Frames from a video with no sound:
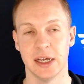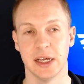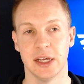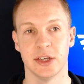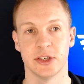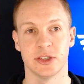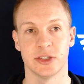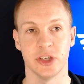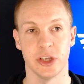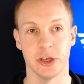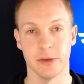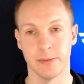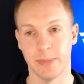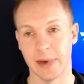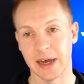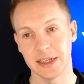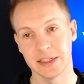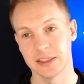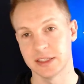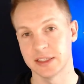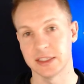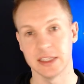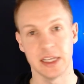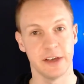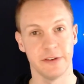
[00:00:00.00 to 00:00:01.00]
So you might
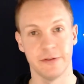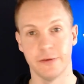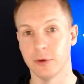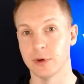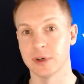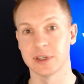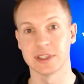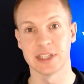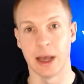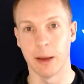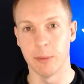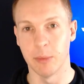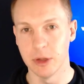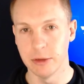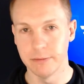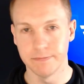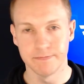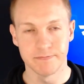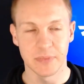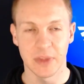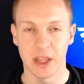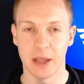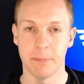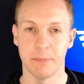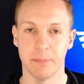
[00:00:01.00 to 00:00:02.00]
say, for example,
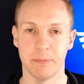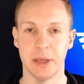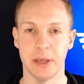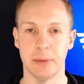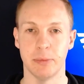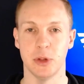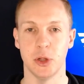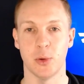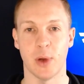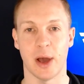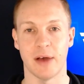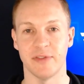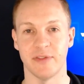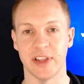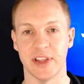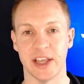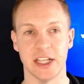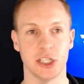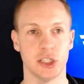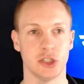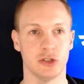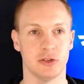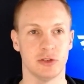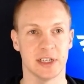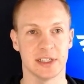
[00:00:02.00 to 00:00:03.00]
people who have an
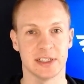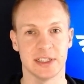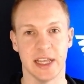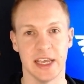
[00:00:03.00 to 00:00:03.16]
interest